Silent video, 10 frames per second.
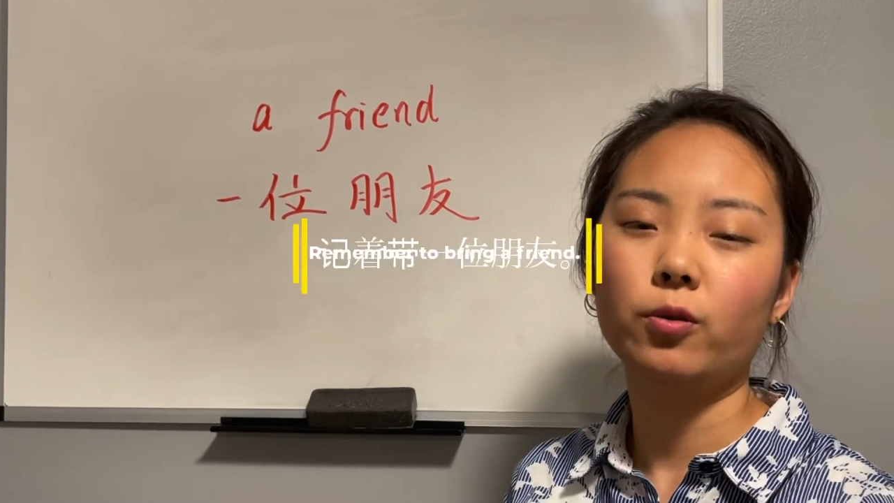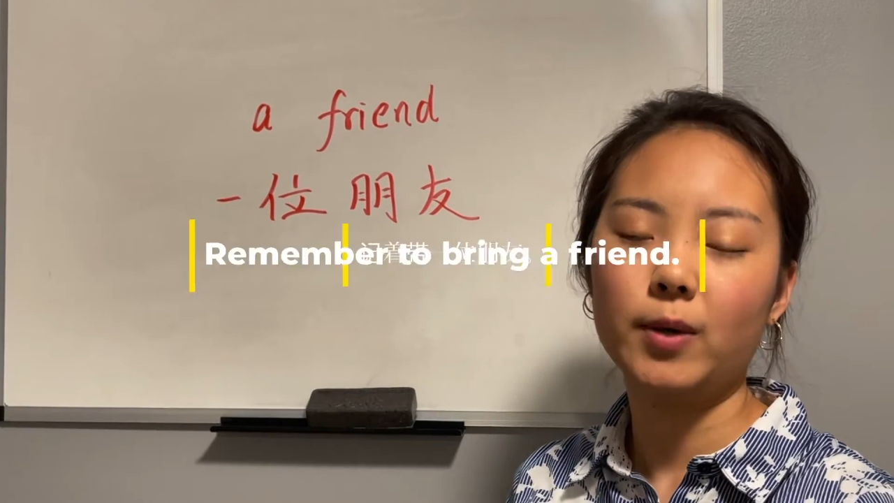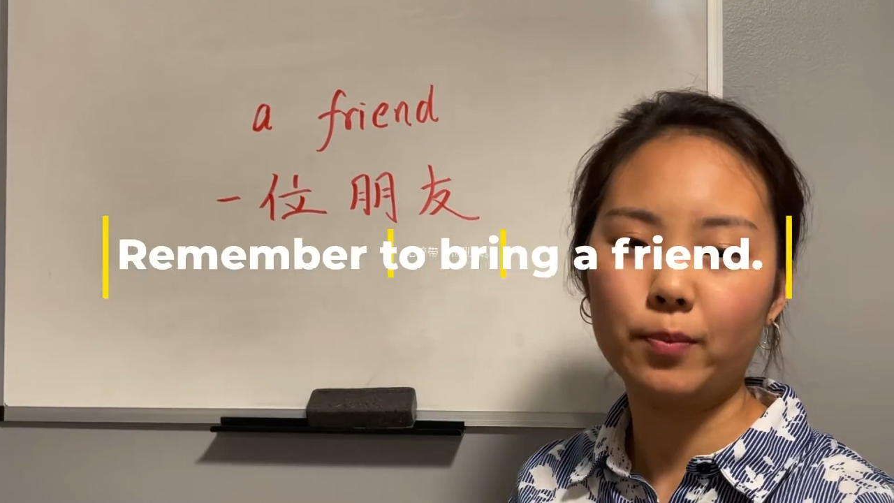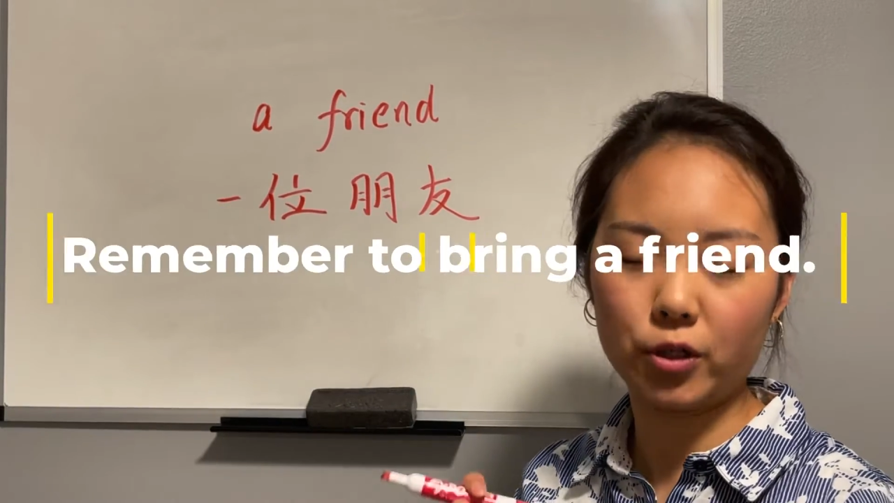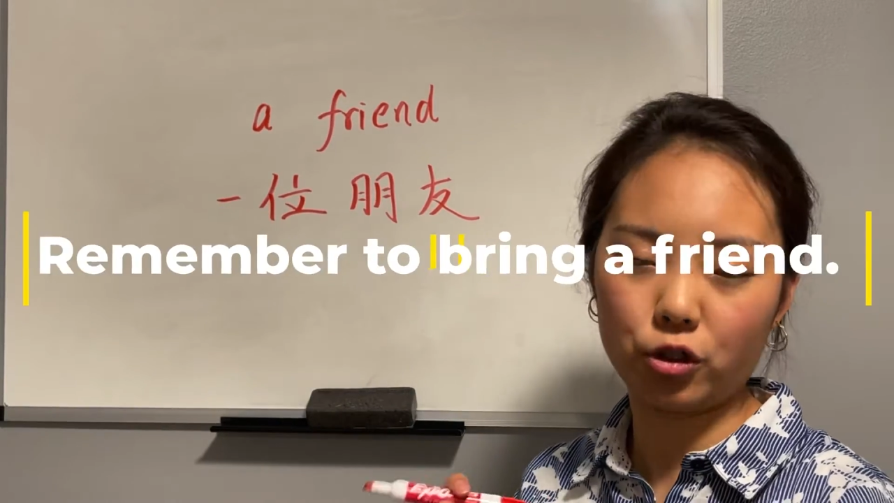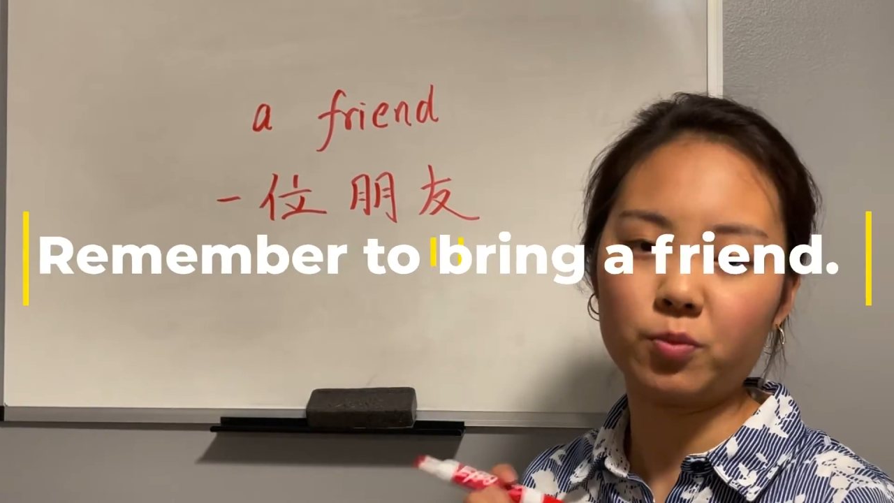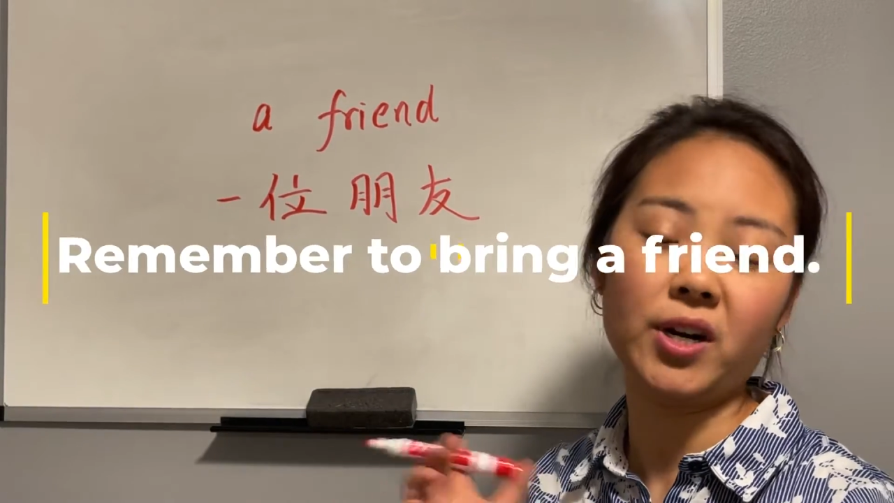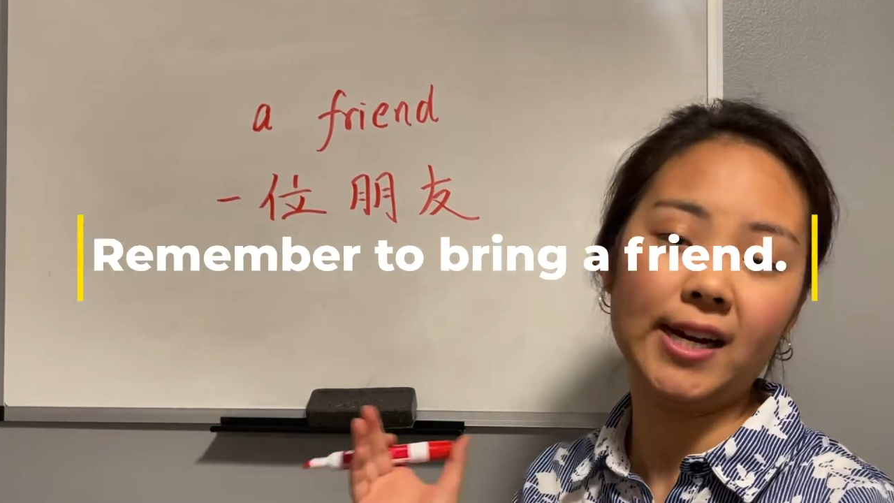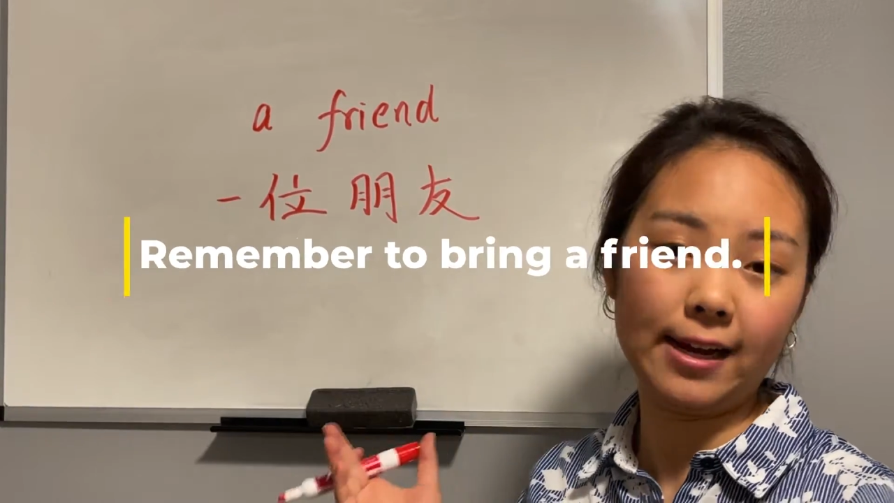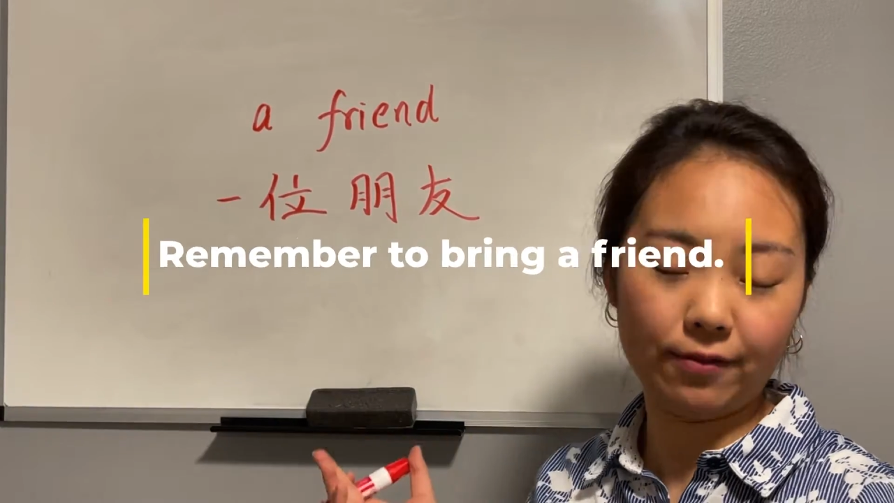Remember to
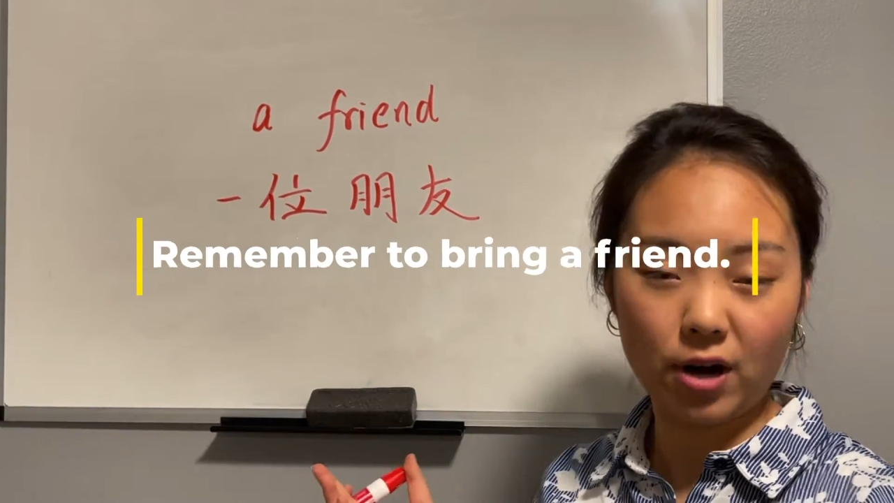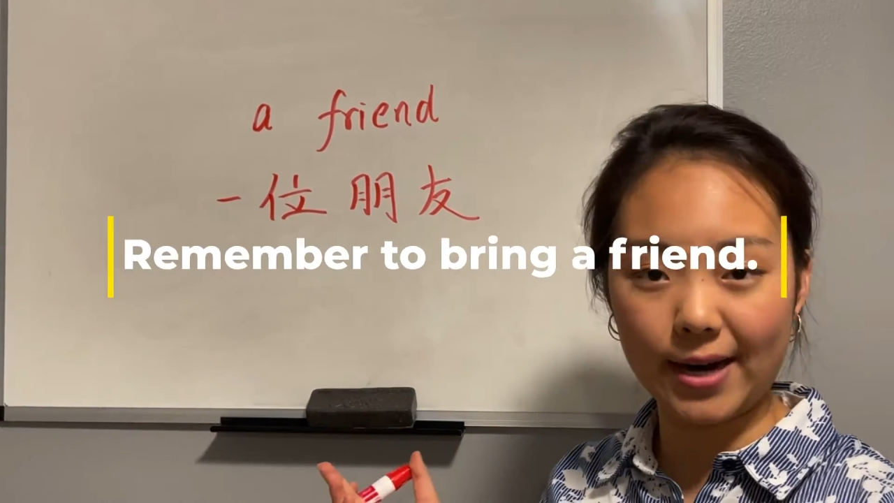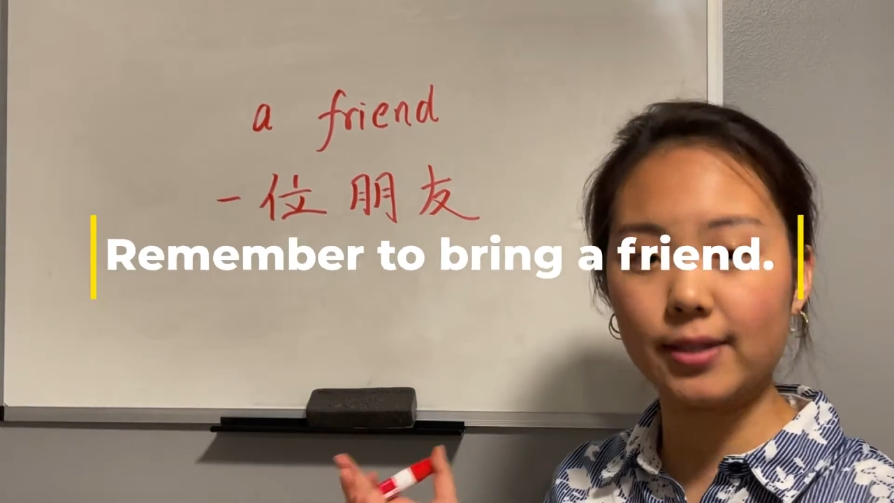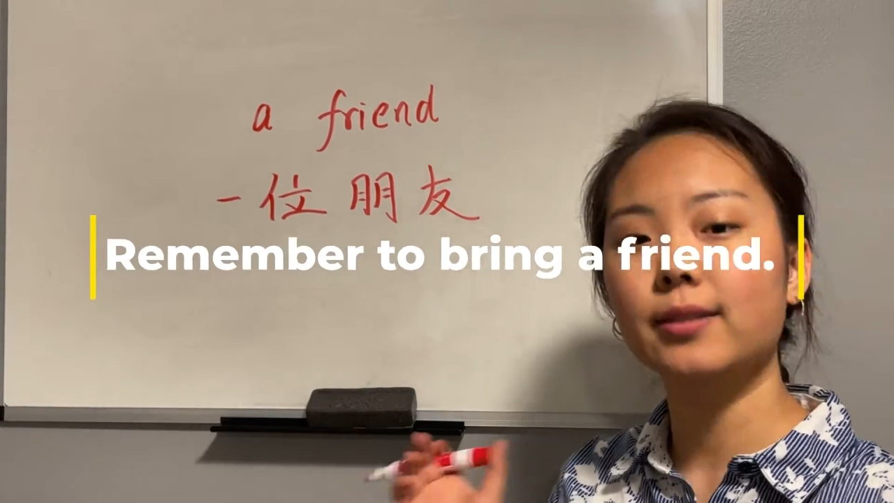bring a friend.